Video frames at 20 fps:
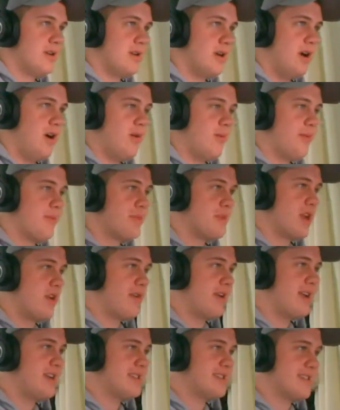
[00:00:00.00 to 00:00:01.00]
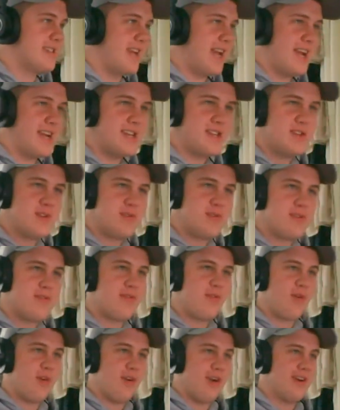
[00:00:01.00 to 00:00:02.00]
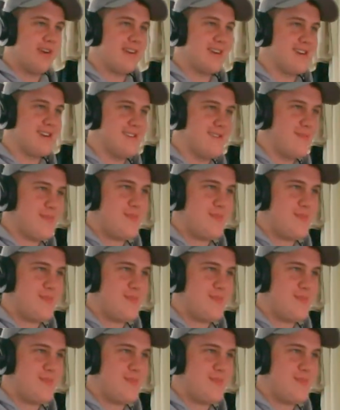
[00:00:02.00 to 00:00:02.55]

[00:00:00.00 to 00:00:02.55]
Oh, here he is, Andy234. Hell yeah.